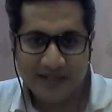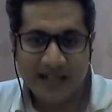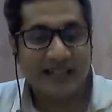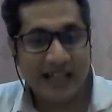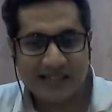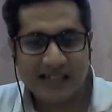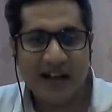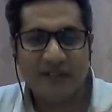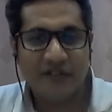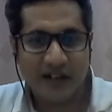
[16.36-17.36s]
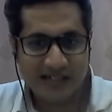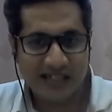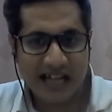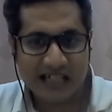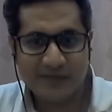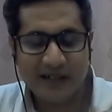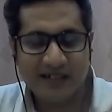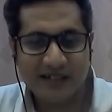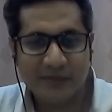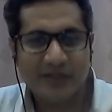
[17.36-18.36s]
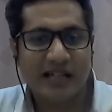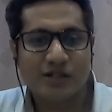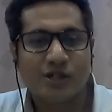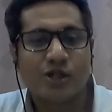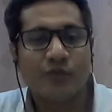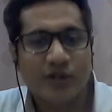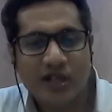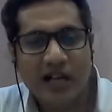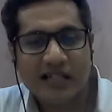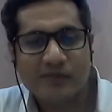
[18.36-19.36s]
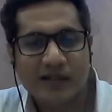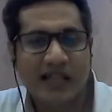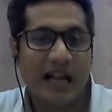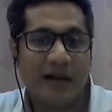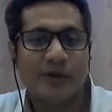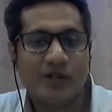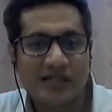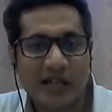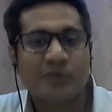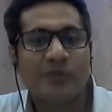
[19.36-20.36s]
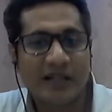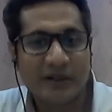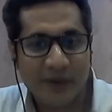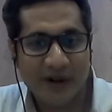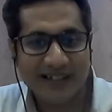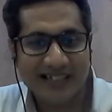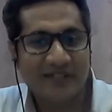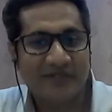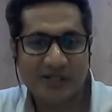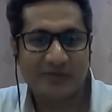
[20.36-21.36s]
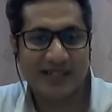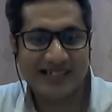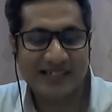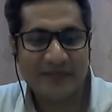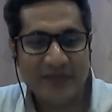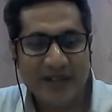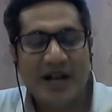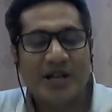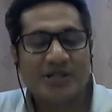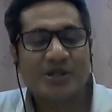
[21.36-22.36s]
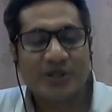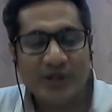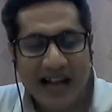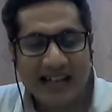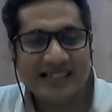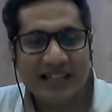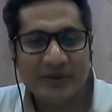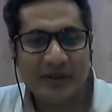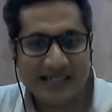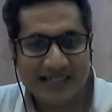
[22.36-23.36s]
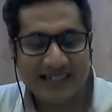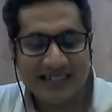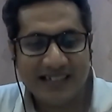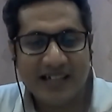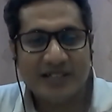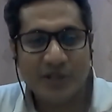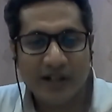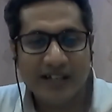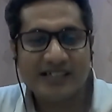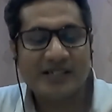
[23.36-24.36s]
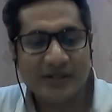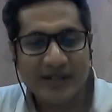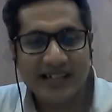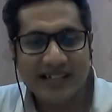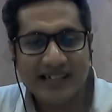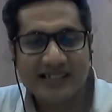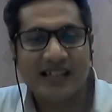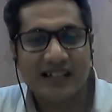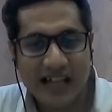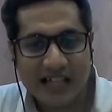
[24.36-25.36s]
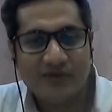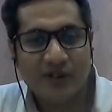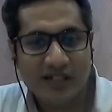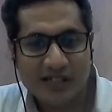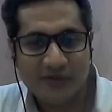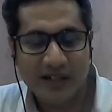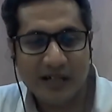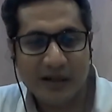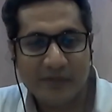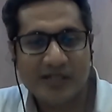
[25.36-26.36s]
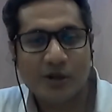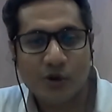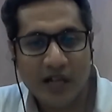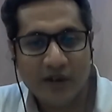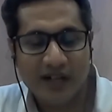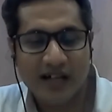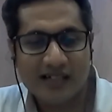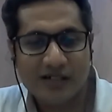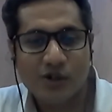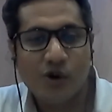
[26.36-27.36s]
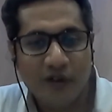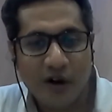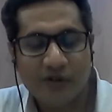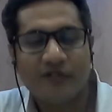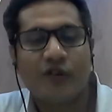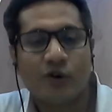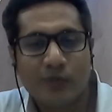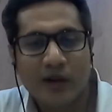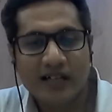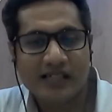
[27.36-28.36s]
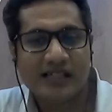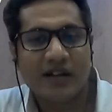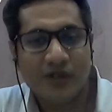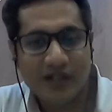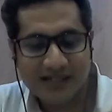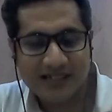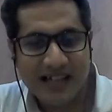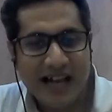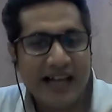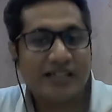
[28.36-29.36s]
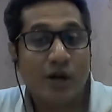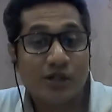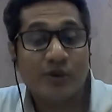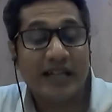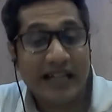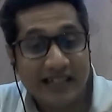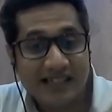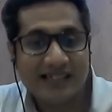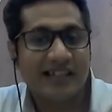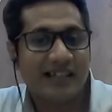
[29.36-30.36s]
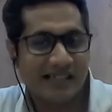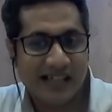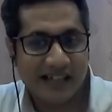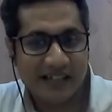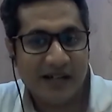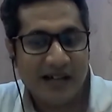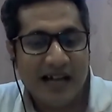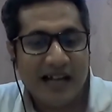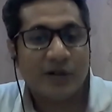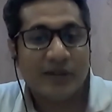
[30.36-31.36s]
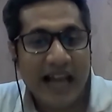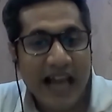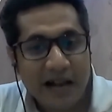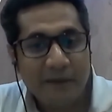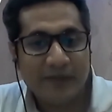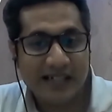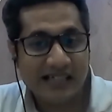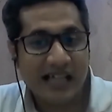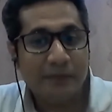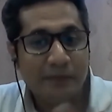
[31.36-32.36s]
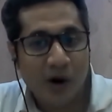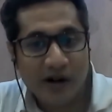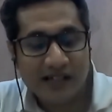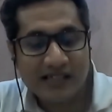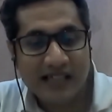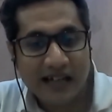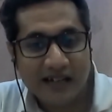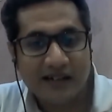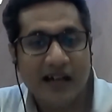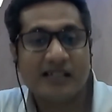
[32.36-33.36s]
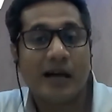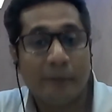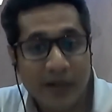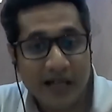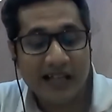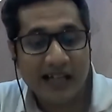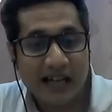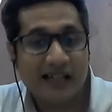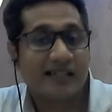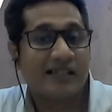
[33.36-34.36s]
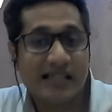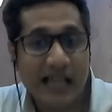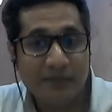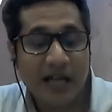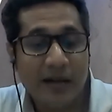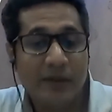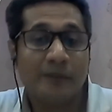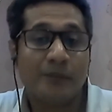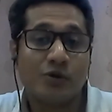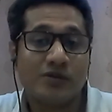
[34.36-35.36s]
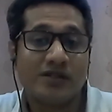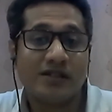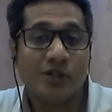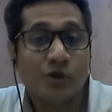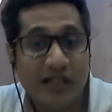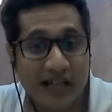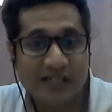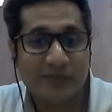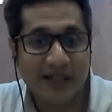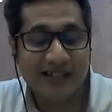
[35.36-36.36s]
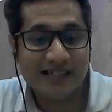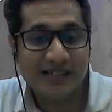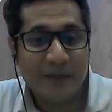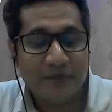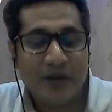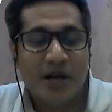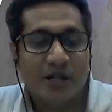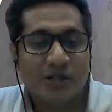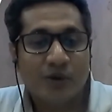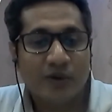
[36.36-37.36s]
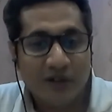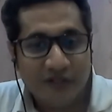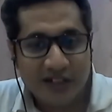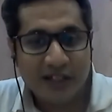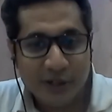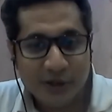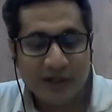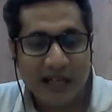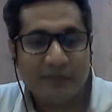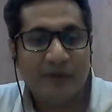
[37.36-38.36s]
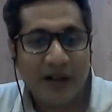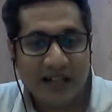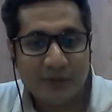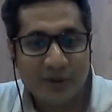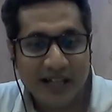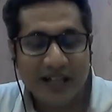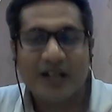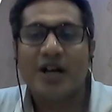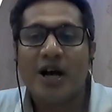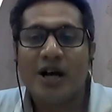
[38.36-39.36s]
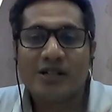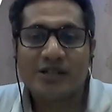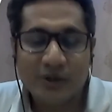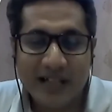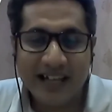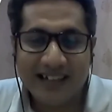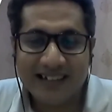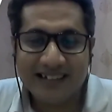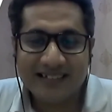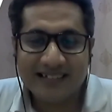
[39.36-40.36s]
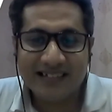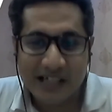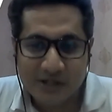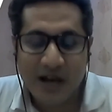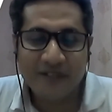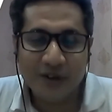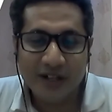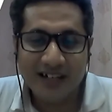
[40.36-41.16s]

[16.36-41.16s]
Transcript: Yes, they have a functional aspect, but there's also a visual aspect that help you decide to buy the product in the first place. So, to answer that question, joining us today is our guest for this week, Mr. Uday Vikas, co-founder of Utpanna Design Works. He's also an industrial designer. Now, they help design products that is appealing and at the same time improves user experience. So, without further ado, let me welcome Uday. So, Uday, nice to have you here.